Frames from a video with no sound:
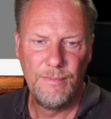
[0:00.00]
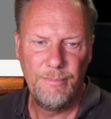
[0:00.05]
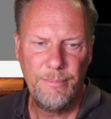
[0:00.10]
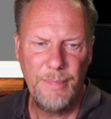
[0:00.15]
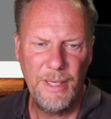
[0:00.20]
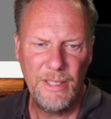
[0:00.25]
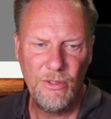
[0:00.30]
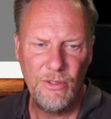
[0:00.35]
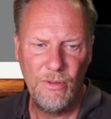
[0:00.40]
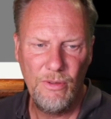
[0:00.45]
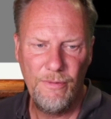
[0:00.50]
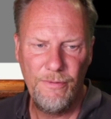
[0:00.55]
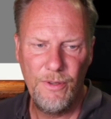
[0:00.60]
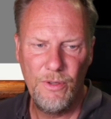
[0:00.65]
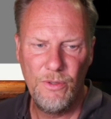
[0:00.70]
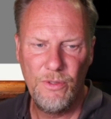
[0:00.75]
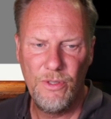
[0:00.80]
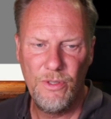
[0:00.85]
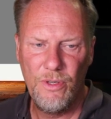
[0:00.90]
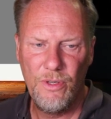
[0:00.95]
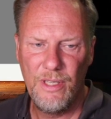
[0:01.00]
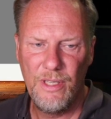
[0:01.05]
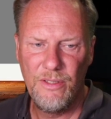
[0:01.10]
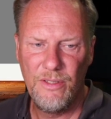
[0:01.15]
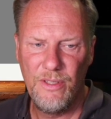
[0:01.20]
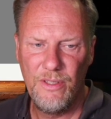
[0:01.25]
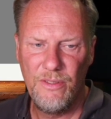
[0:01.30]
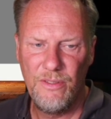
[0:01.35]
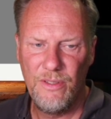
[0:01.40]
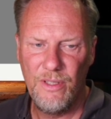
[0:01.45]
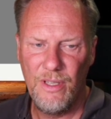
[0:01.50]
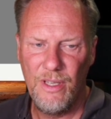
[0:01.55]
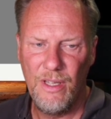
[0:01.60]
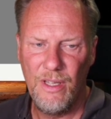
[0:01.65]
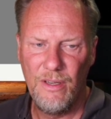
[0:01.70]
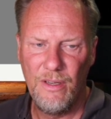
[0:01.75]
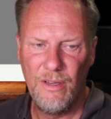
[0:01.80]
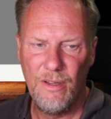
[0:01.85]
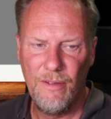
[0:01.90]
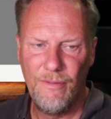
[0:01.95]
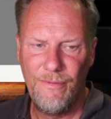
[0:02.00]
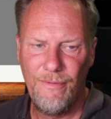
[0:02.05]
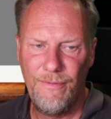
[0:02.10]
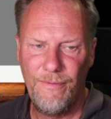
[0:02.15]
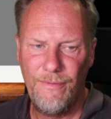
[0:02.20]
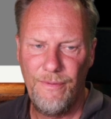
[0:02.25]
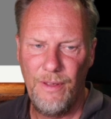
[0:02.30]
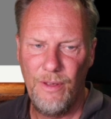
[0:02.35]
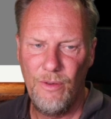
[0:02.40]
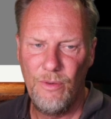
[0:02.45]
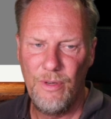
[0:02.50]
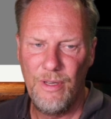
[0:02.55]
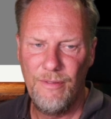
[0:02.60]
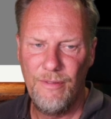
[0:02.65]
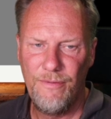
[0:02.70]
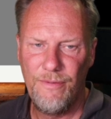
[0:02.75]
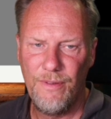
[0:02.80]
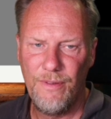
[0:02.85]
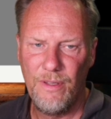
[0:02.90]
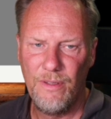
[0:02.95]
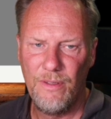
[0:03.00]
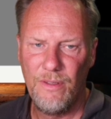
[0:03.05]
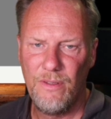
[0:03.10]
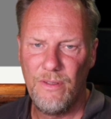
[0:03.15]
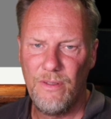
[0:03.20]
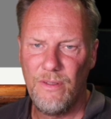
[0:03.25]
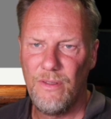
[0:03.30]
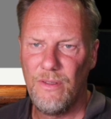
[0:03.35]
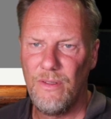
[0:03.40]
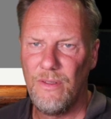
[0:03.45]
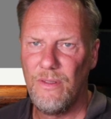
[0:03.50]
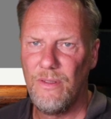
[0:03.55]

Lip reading: Back to the Future exists in a few different